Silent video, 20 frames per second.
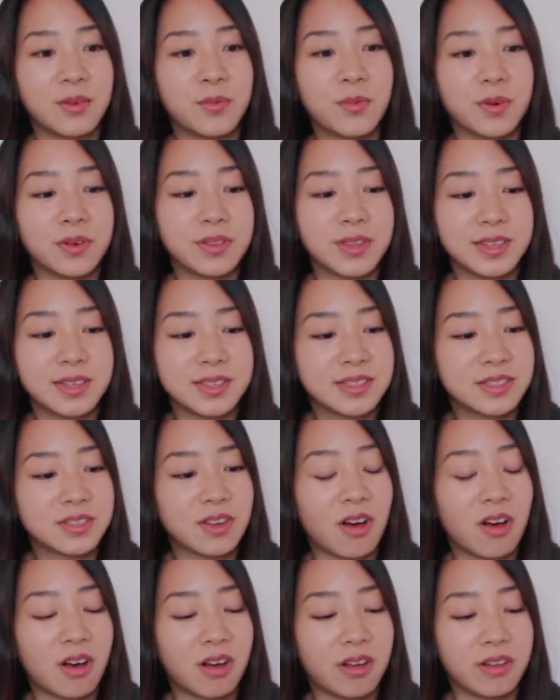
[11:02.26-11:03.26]
I wore this
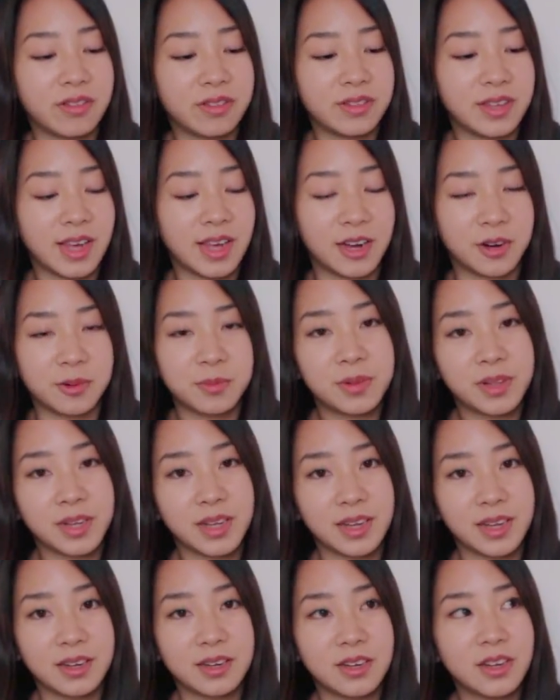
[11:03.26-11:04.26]
on the
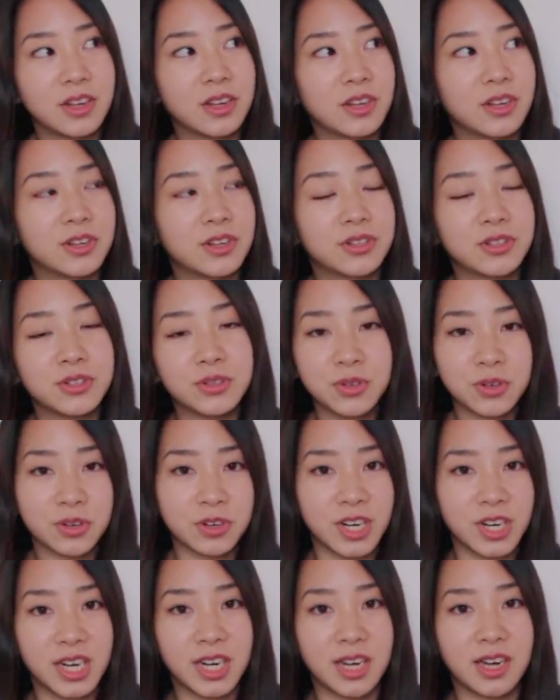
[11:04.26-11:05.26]
airplane to
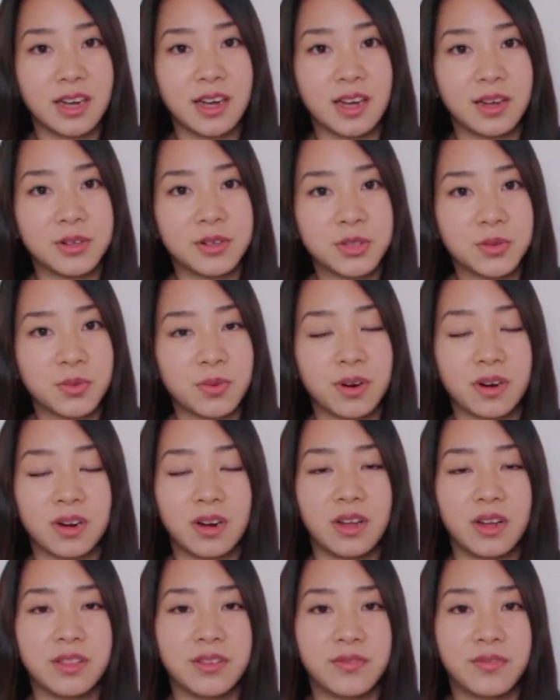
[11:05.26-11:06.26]
Korea. I also wore
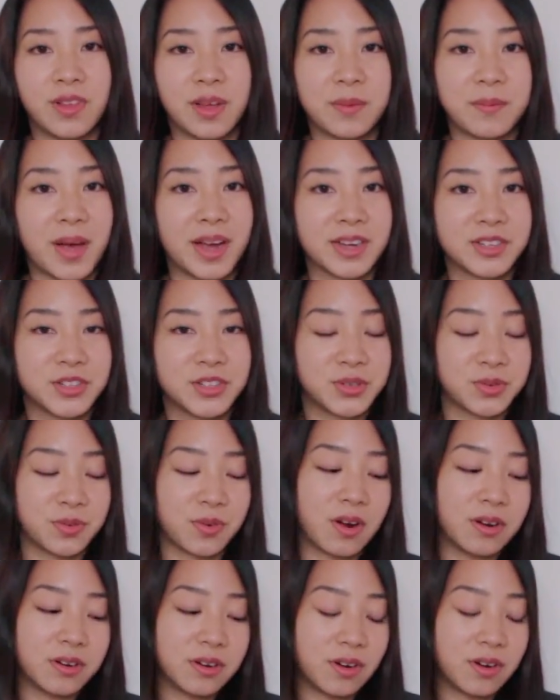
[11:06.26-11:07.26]
it on the flight back to
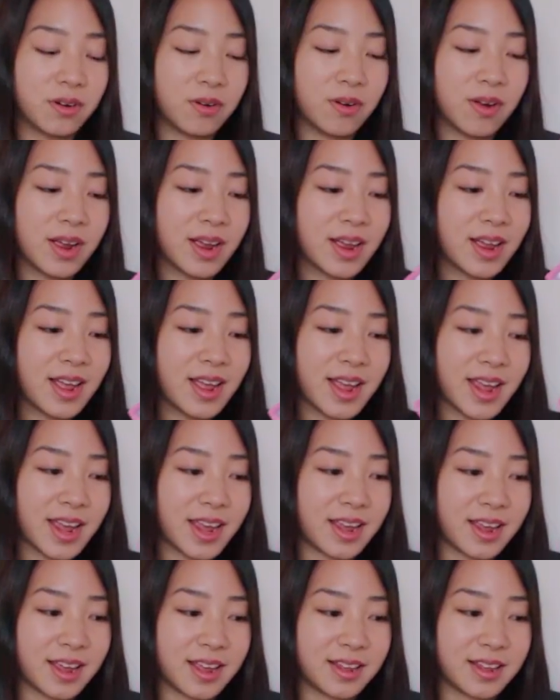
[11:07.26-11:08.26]
Toronto,
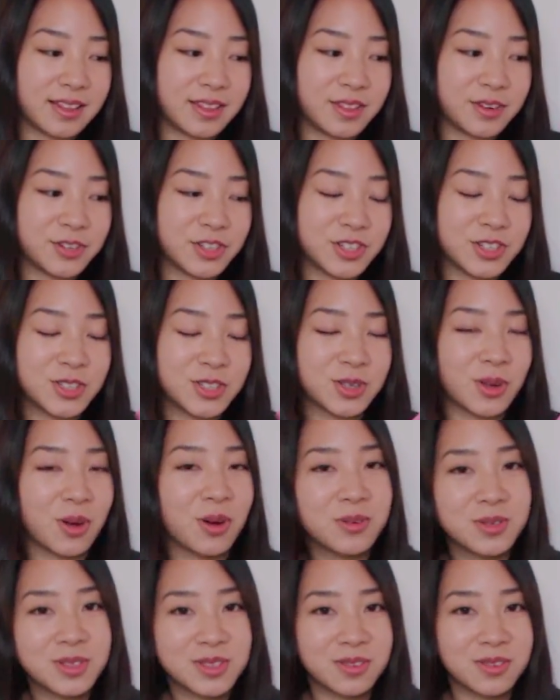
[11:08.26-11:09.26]
and they're just
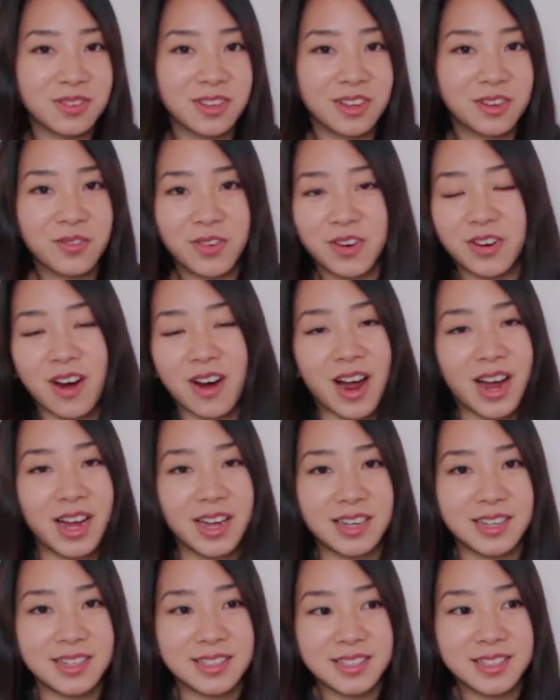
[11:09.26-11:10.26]
so soothing for your
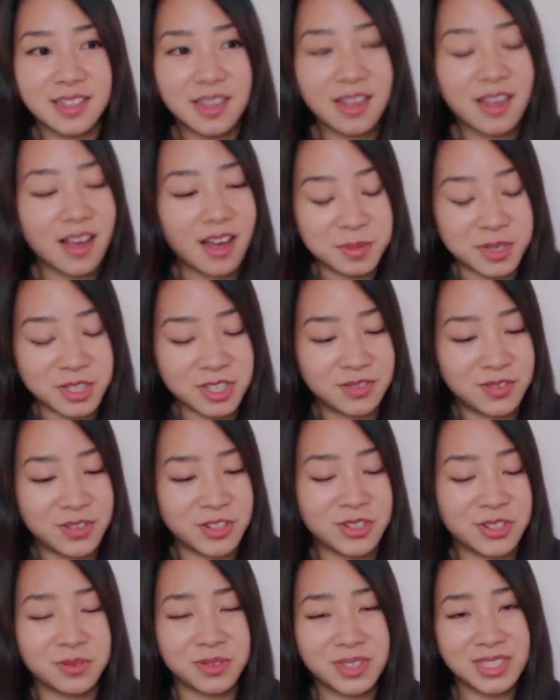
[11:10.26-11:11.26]
eyes, especially if you're
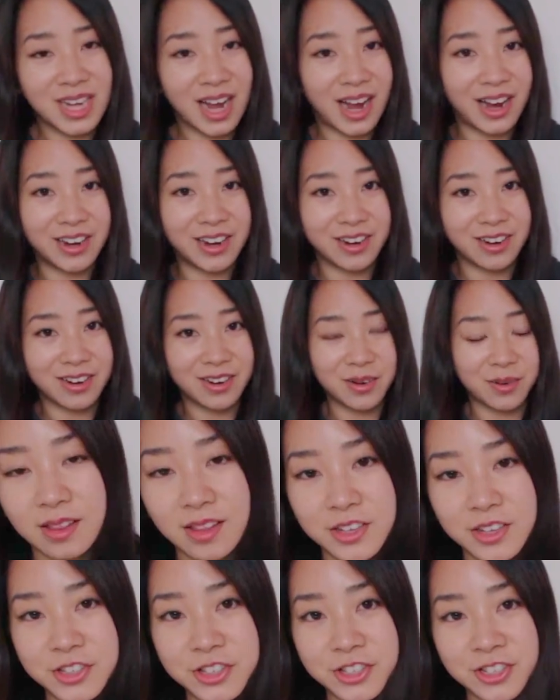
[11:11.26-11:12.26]
just really tired.
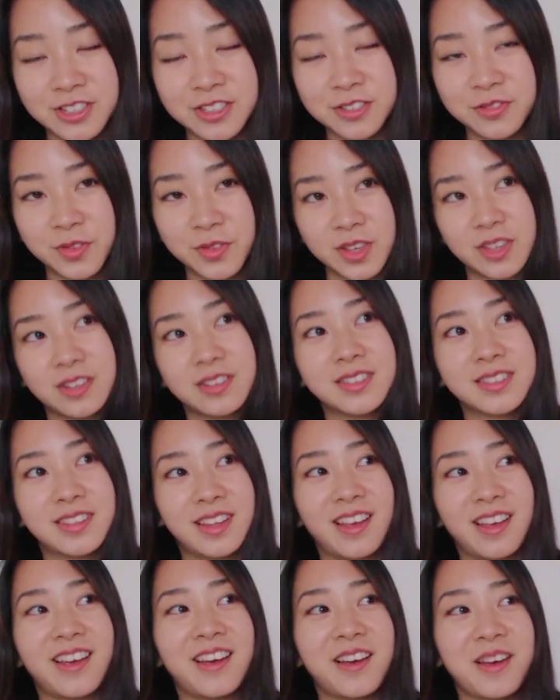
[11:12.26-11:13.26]
This just feels
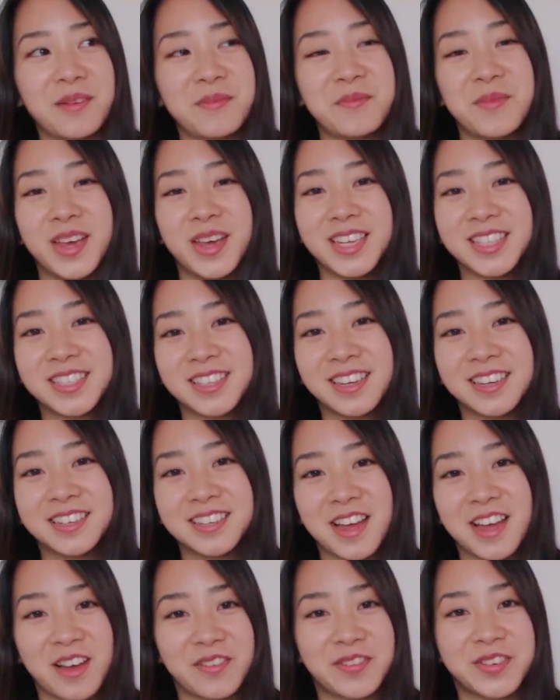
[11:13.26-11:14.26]
like amazing
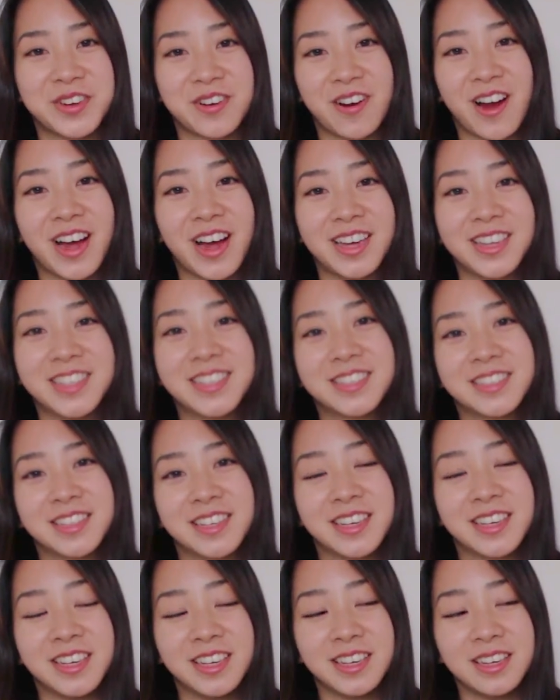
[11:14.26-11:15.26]
to have on your eyes. The
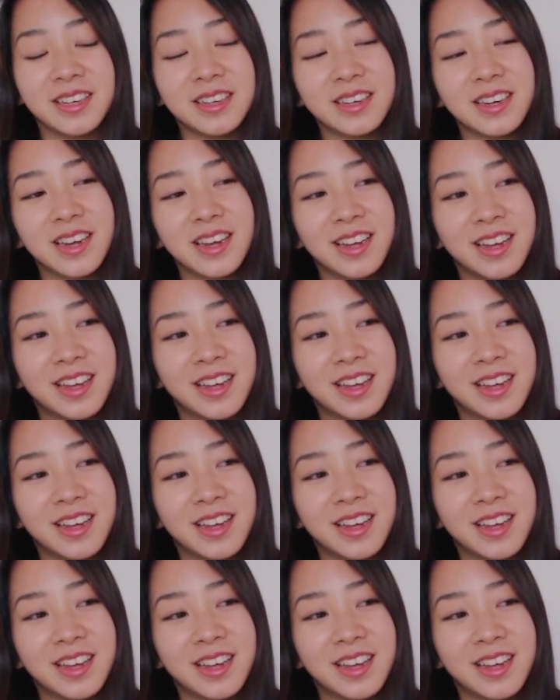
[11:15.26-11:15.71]
heat